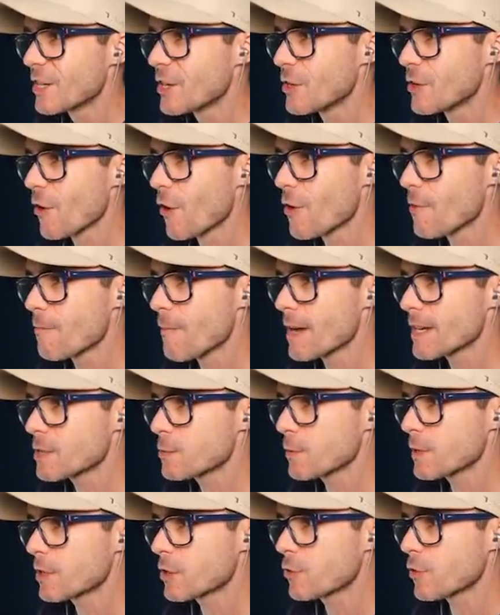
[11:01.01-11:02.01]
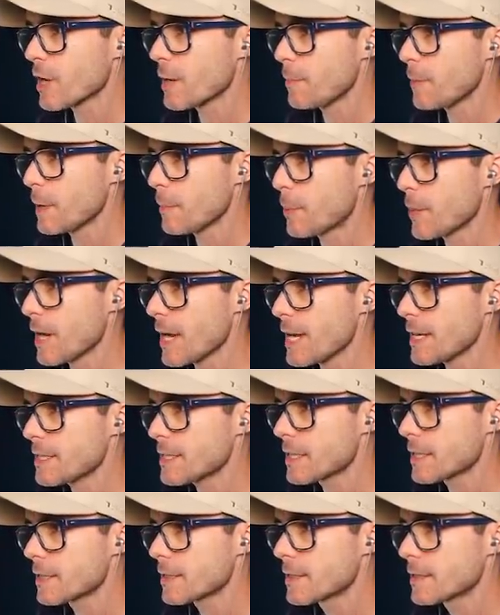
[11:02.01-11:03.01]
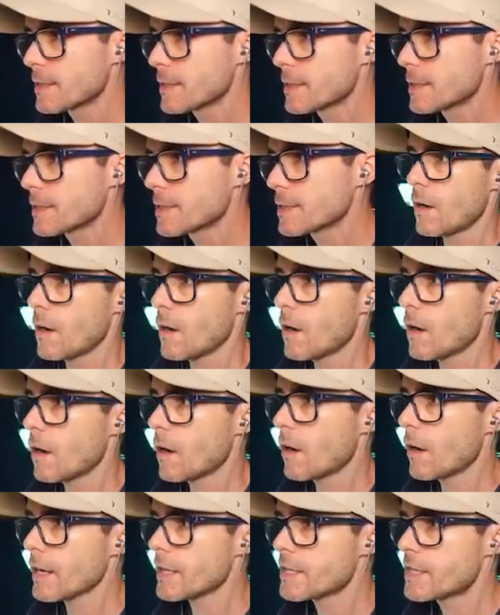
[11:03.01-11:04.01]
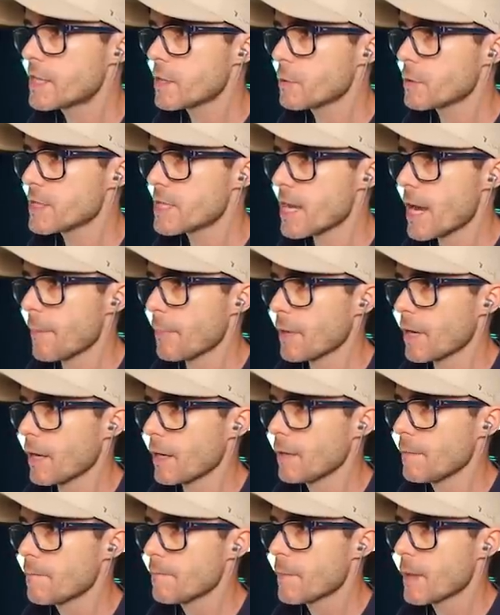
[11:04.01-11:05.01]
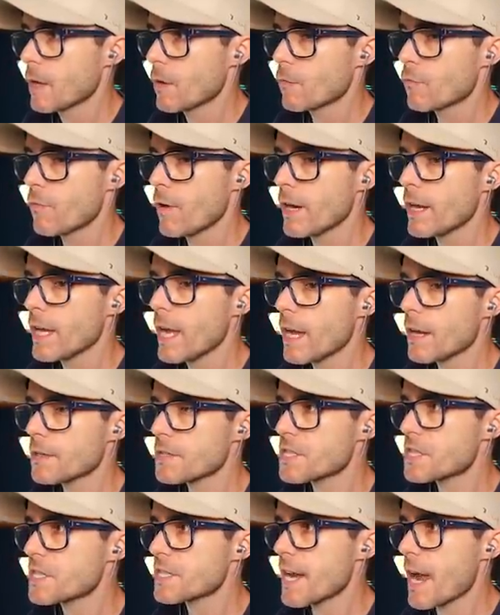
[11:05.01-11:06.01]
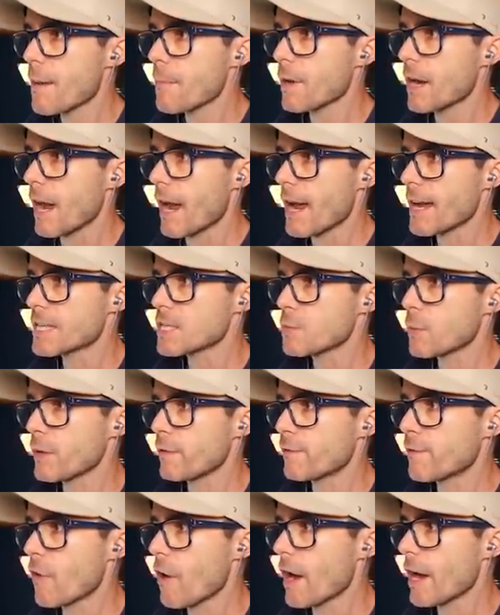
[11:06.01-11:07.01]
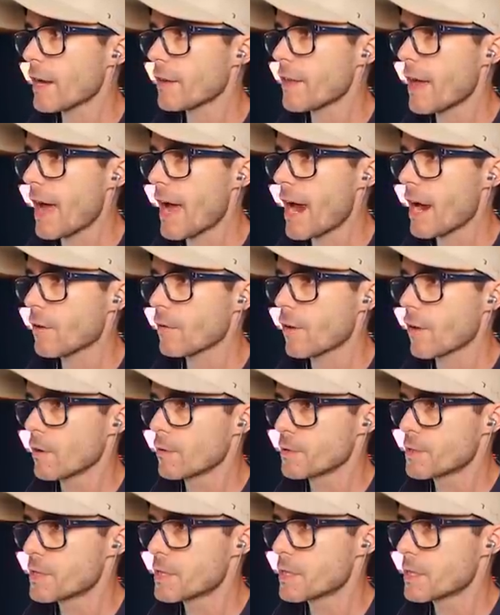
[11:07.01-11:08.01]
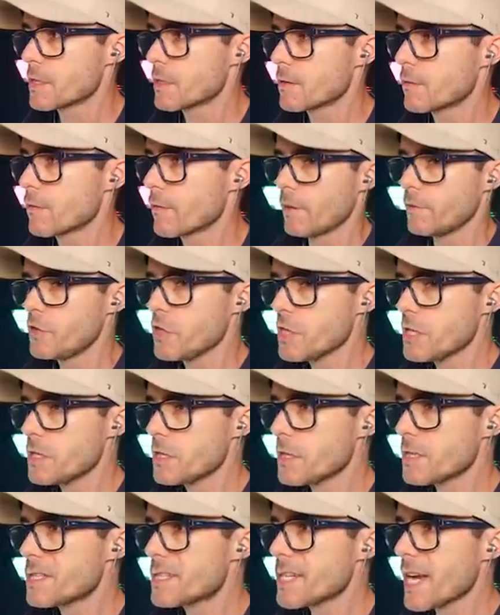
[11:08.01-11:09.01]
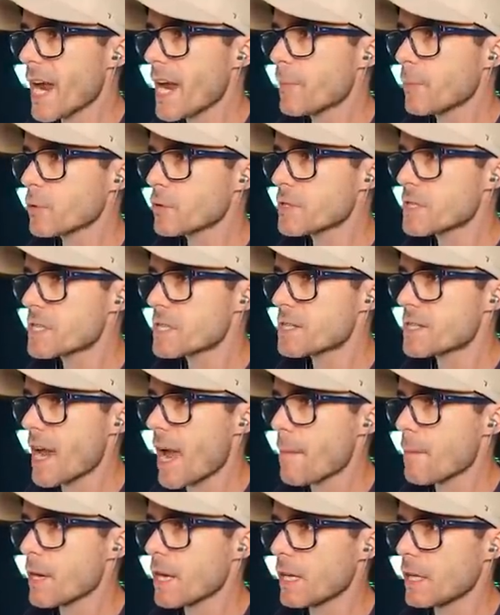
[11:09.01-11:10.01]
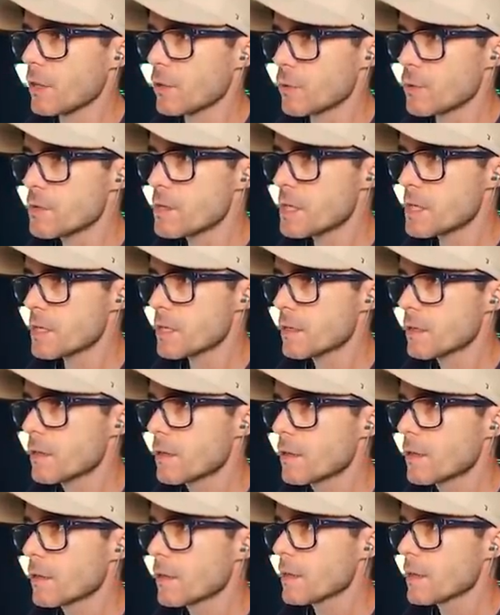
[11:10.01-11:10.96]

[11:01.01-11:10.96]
You don't mess with Creepy Pete! Oh, I see what's happening. Running out of stamina as we fire the arrows. I've just disabled stamina use.